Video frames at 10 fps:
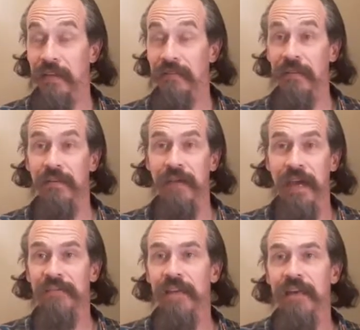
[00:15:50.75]
if you
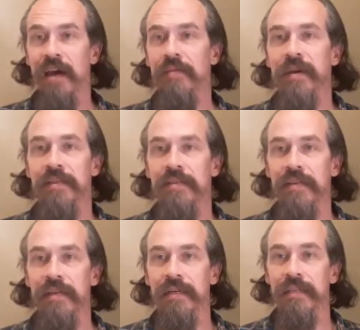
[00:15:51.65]
have any
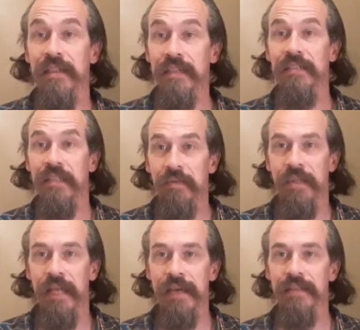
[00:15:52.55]
comments, things that you
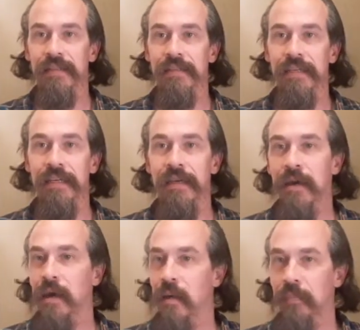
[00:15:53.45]
would like to see,
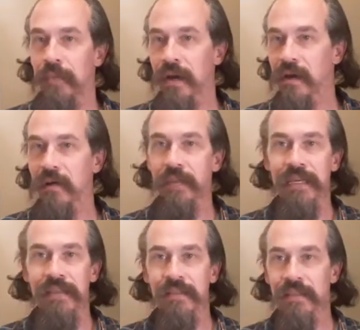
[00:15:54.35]
by all
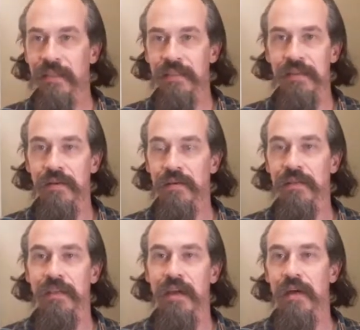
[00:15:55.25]
means, list
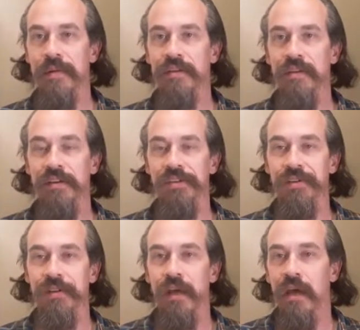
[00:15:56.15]
those in the comment
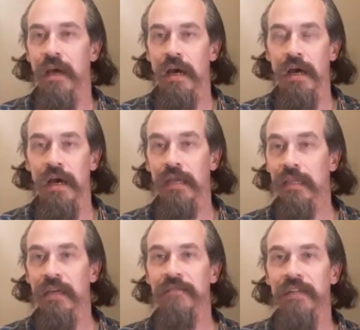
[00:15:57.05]
section.
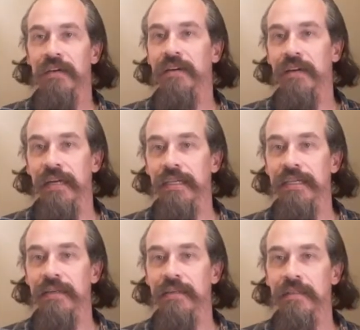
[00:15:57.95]
I'd love to hear your
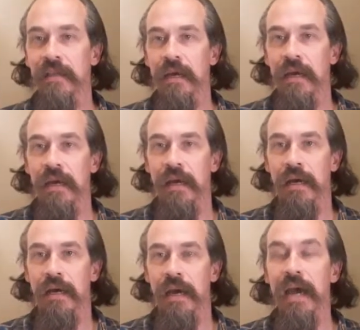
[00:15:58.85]
ideas.
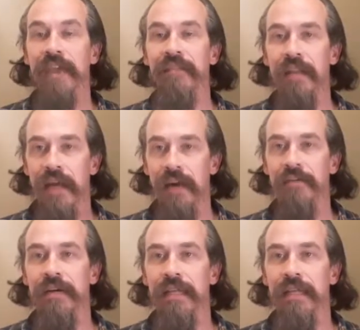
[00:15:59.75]
I have a lot of